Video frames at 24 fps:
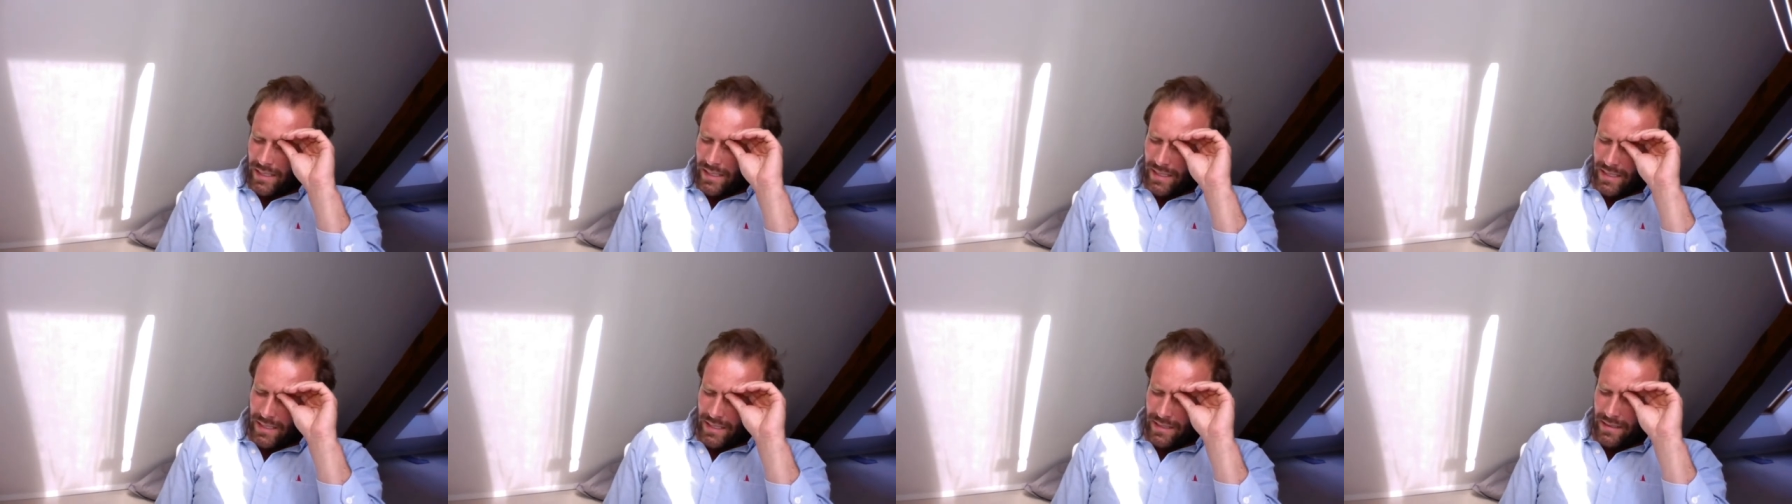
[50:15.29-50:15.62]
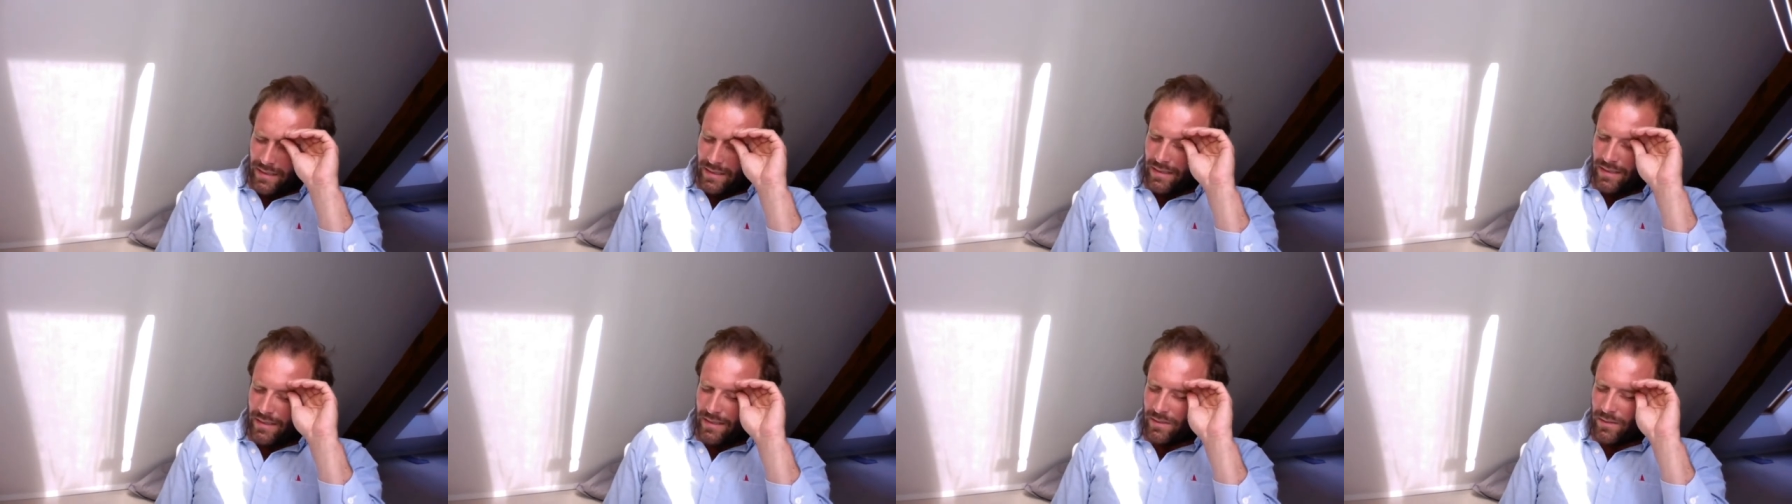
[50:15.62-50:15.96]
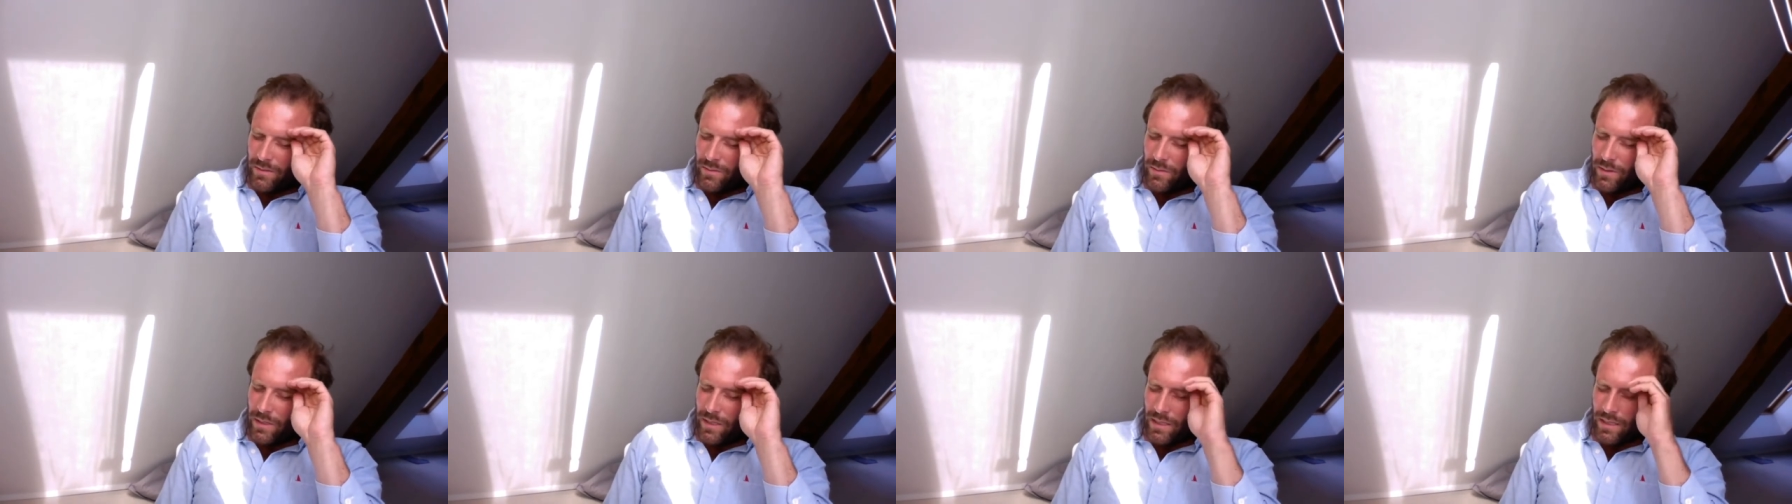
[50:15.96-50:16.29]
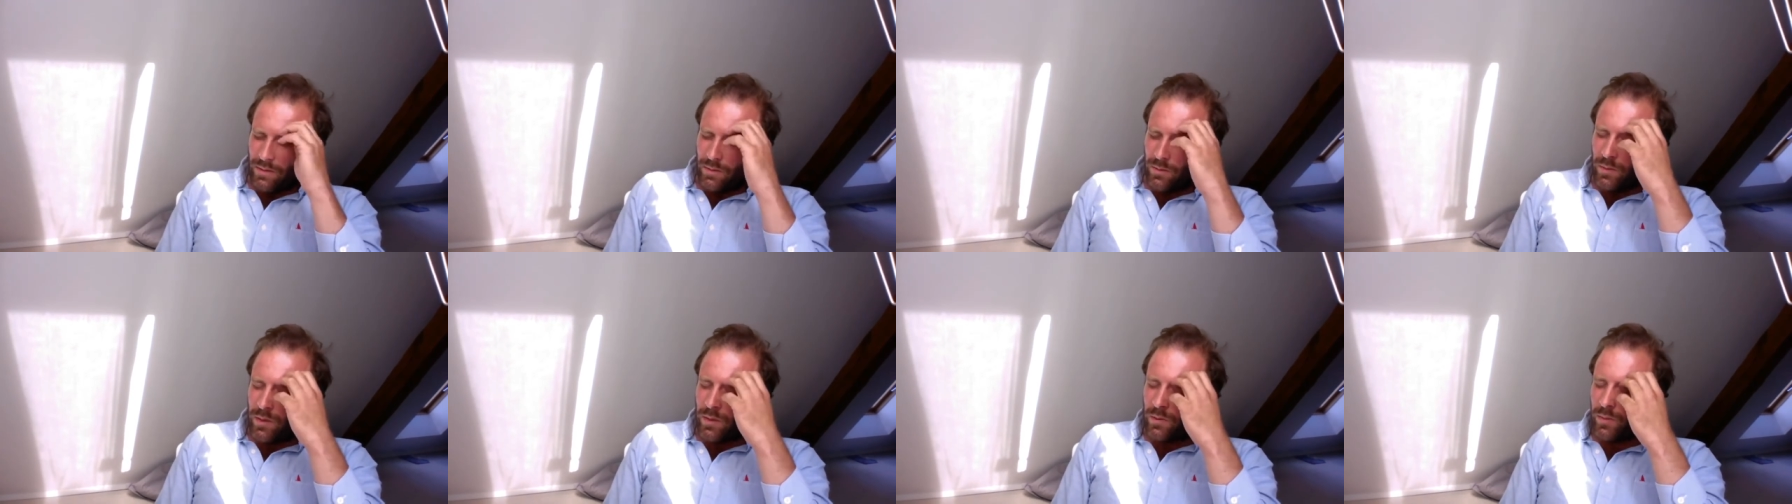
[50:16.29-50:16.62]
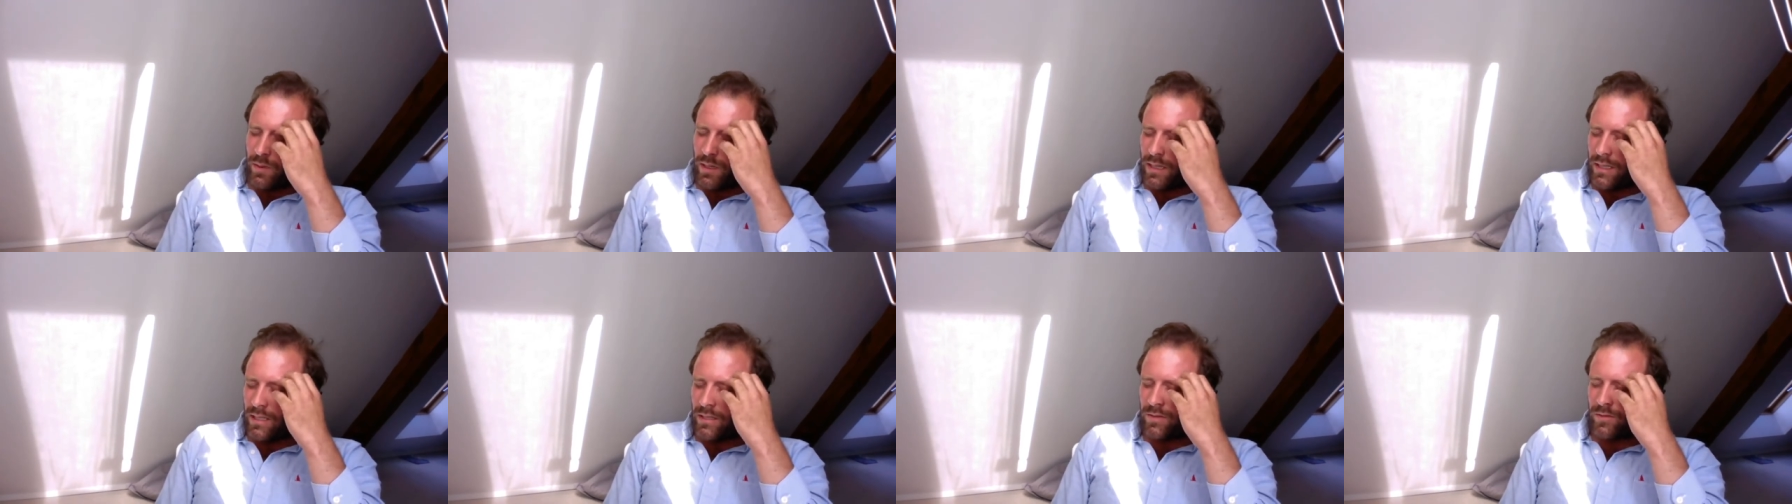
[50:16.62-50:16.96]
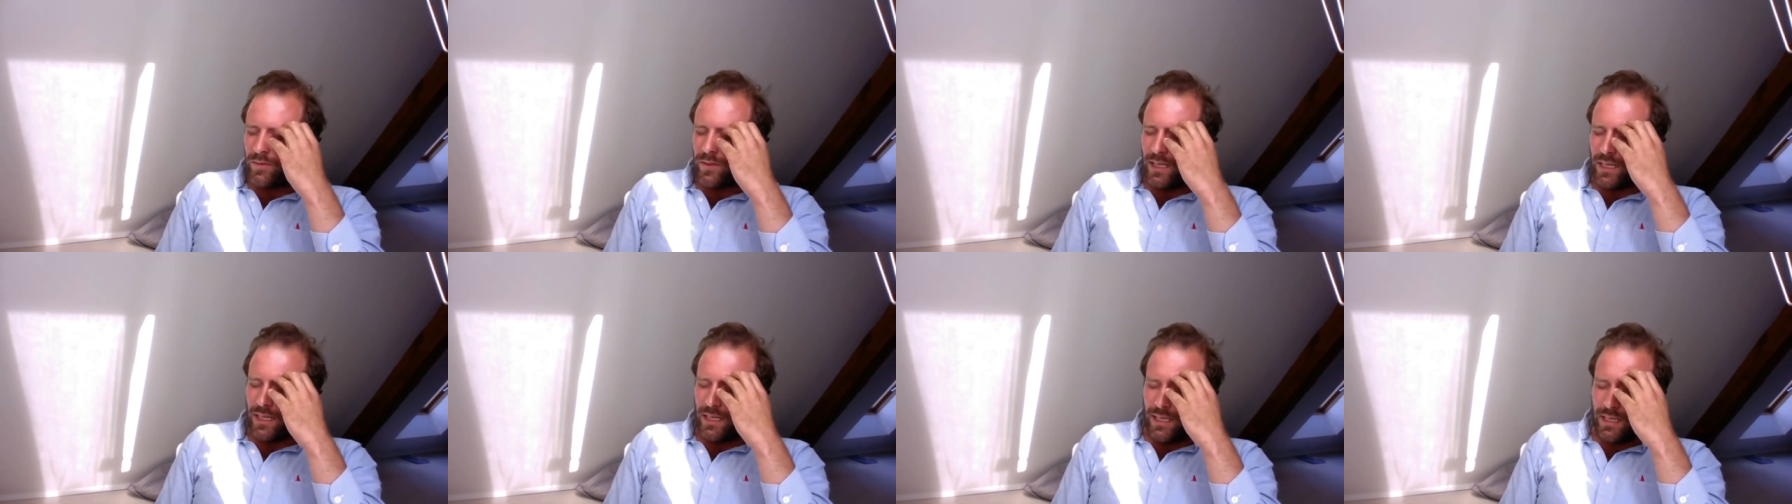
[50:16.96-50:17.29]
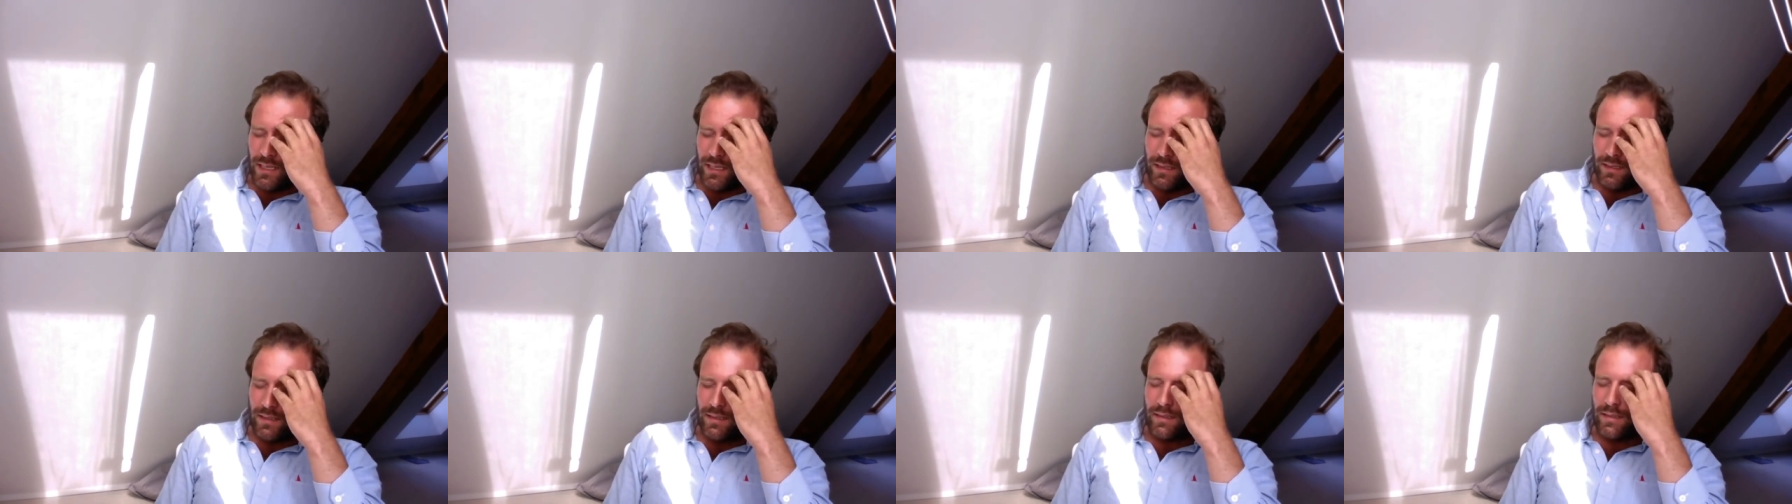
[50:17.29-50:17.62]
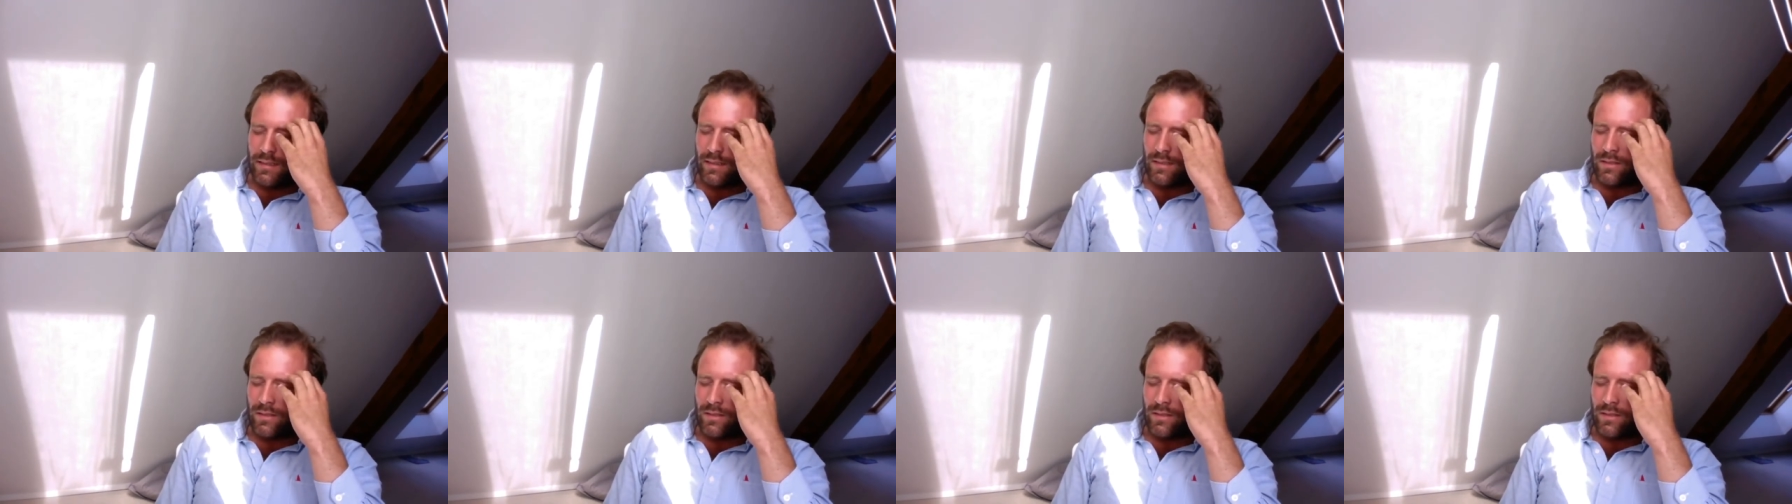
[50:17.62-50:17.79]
and we really try